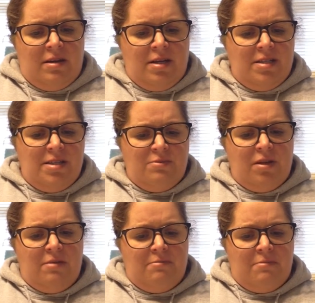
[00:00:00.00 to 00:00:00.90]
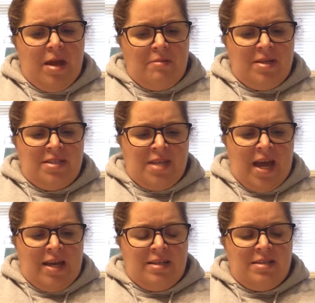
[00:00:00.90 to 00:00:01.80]
It didn't really make me
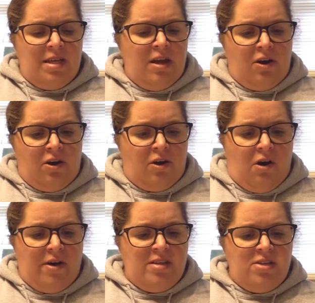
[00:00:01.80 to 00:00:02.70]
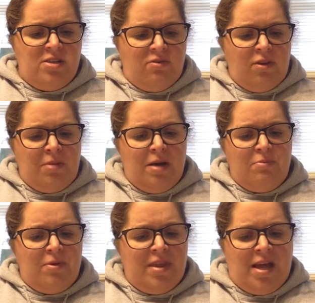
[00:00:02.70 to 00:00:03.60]
sad to see her at all. It just filled me up
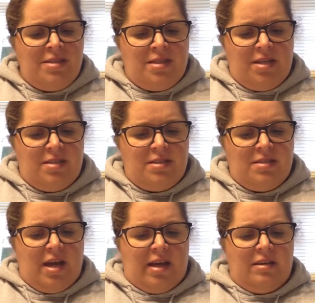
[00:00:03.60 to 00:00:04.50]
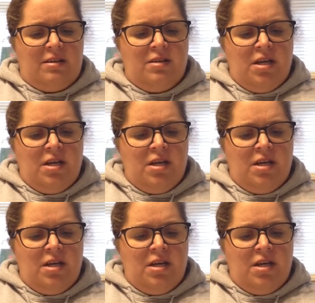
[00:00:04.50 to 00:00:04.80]
with nice things inside.